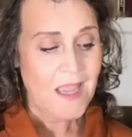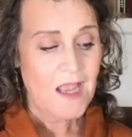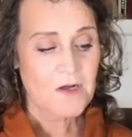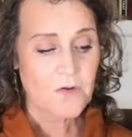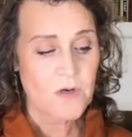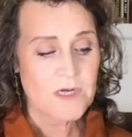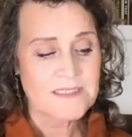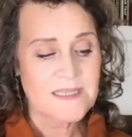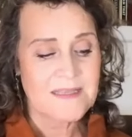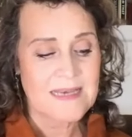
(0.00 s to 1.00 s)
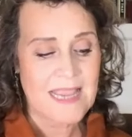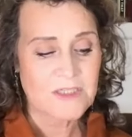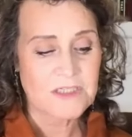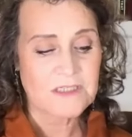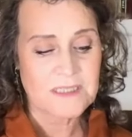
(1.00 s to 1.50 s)
According to the
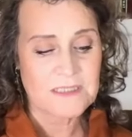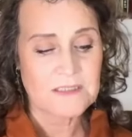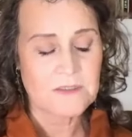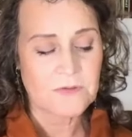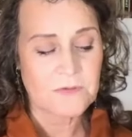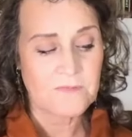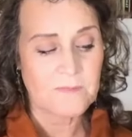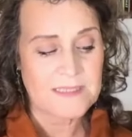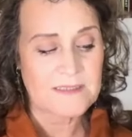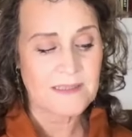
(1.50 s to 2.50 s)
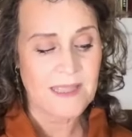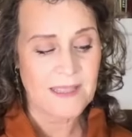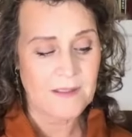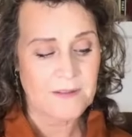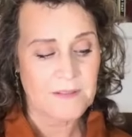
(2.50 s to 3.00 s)
National Institute of Mental
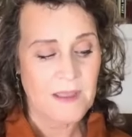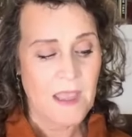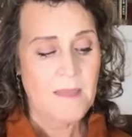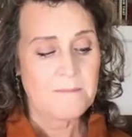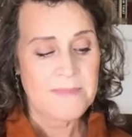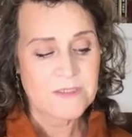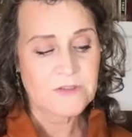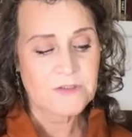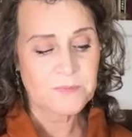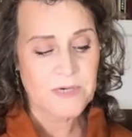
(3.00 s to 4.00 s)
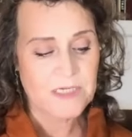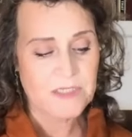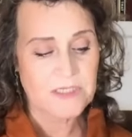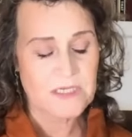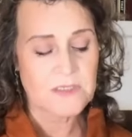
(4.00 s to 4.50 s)
Health, major
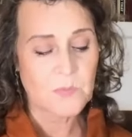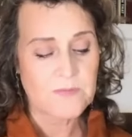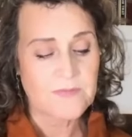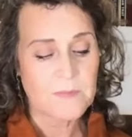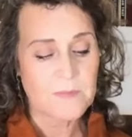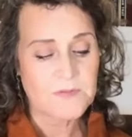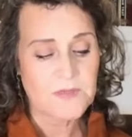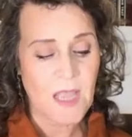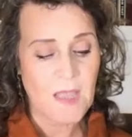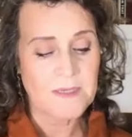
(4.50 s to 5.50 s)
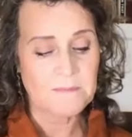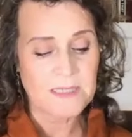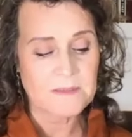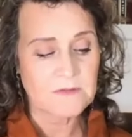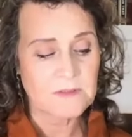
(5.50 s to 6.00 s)
depression is one of the most common
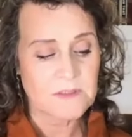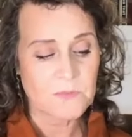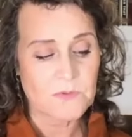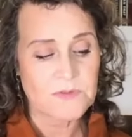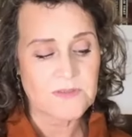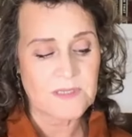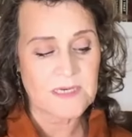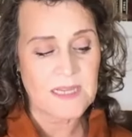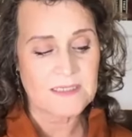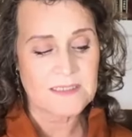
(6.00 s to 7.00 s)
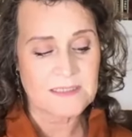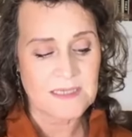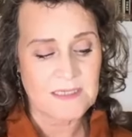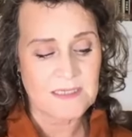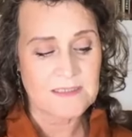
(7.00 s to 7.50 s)
mental disorders in the United
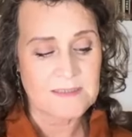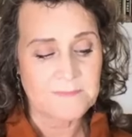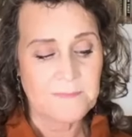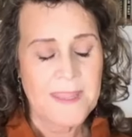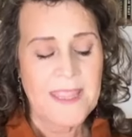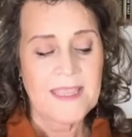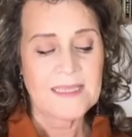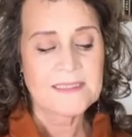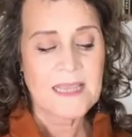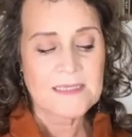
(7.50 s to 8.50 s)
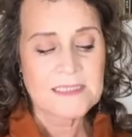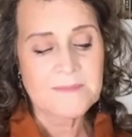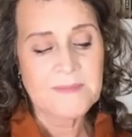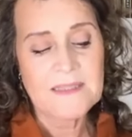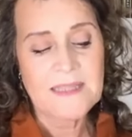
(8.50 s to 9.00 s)
States. It's
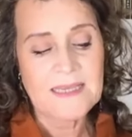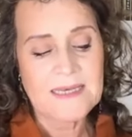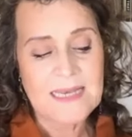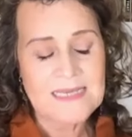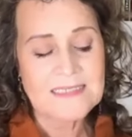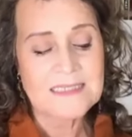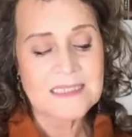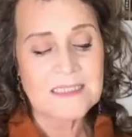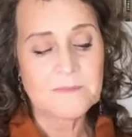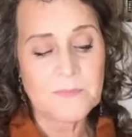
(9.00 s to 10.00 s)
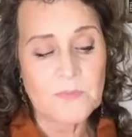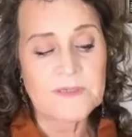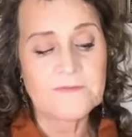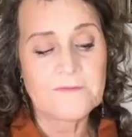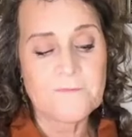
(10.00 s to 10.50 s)
estimated that
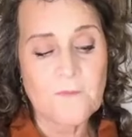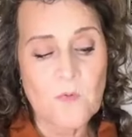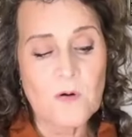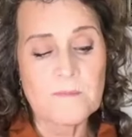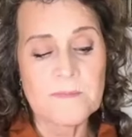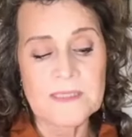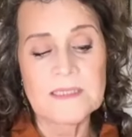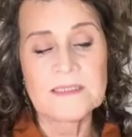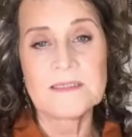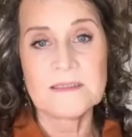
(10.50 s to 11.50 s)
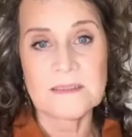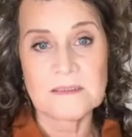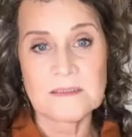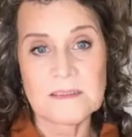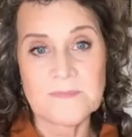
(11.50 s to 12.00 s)
19.4 million
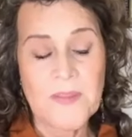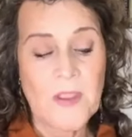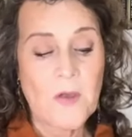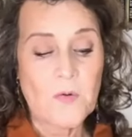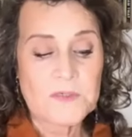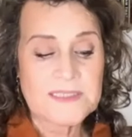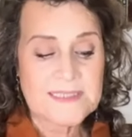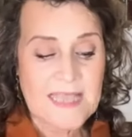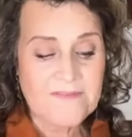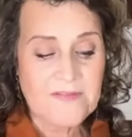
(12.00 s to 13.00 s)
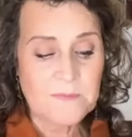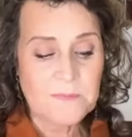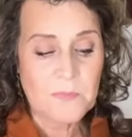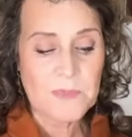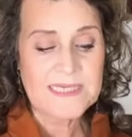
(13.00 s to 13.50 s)
adults, or
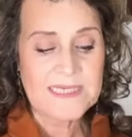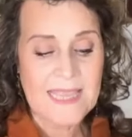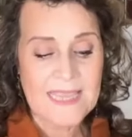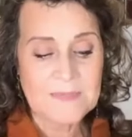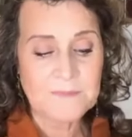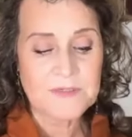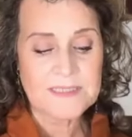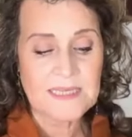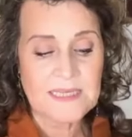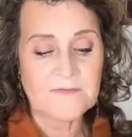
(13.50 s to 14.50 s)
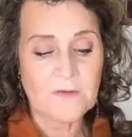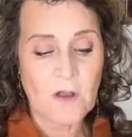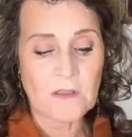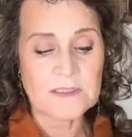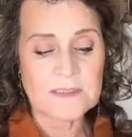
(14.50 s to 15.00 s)
7.8% of
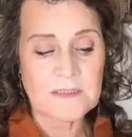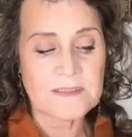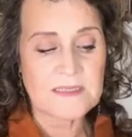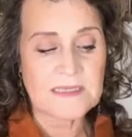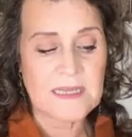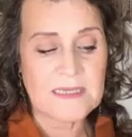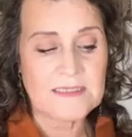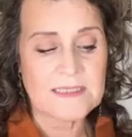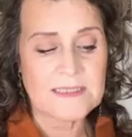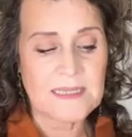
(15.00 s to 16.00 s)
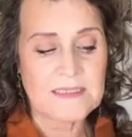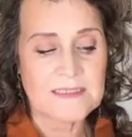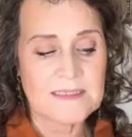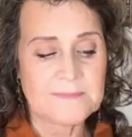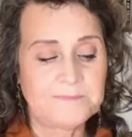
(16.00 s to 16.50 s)
all adults in the United
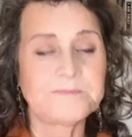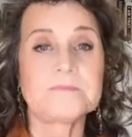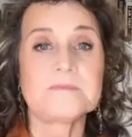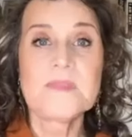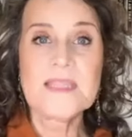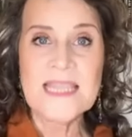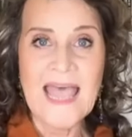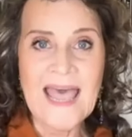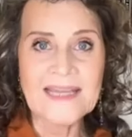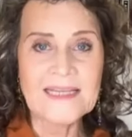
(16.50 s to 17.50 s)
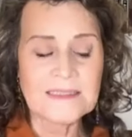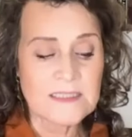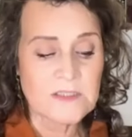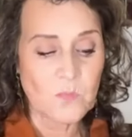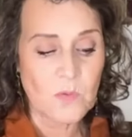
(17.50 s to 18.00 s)
States, had at
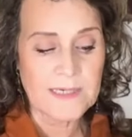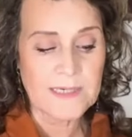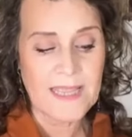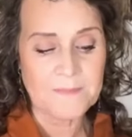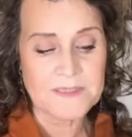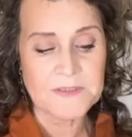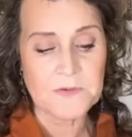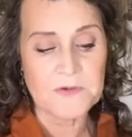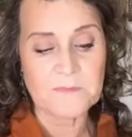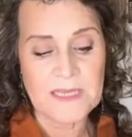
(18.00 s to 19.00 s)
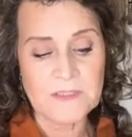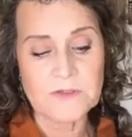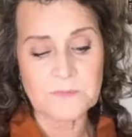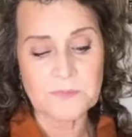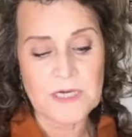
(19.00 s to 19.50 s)
least one episode of major
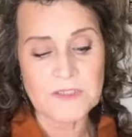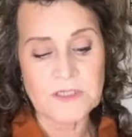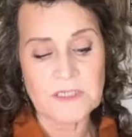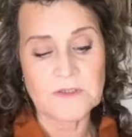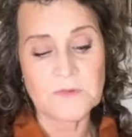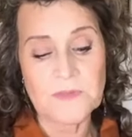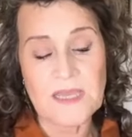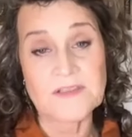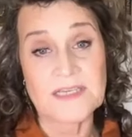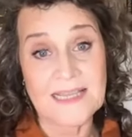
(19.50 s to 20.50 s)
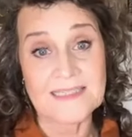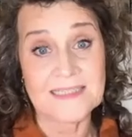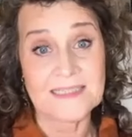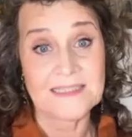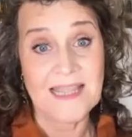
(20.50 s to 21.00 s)
depression in
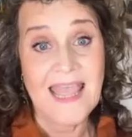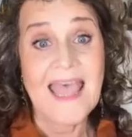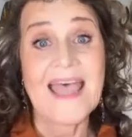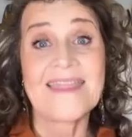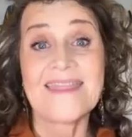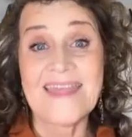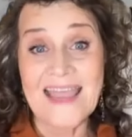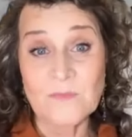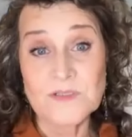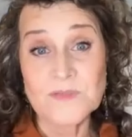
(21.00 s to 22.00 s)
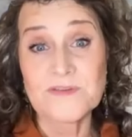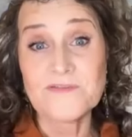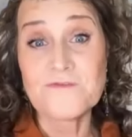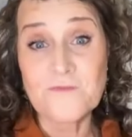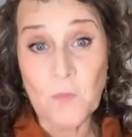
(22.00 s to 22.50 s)
2019. And that was
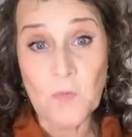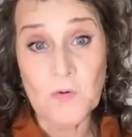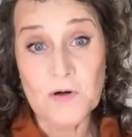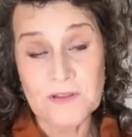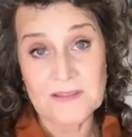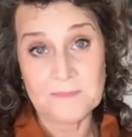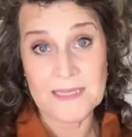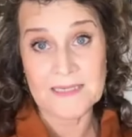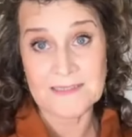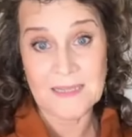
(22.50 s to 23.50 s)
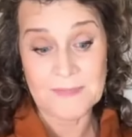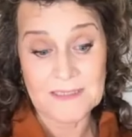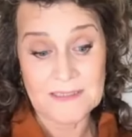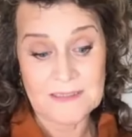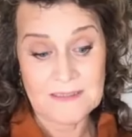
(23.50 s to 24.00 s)
before the
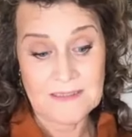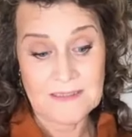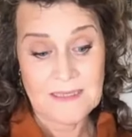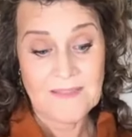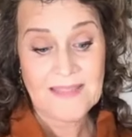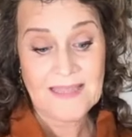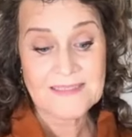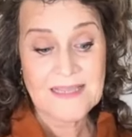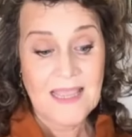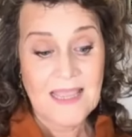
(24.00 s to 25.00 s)
pandemic. That's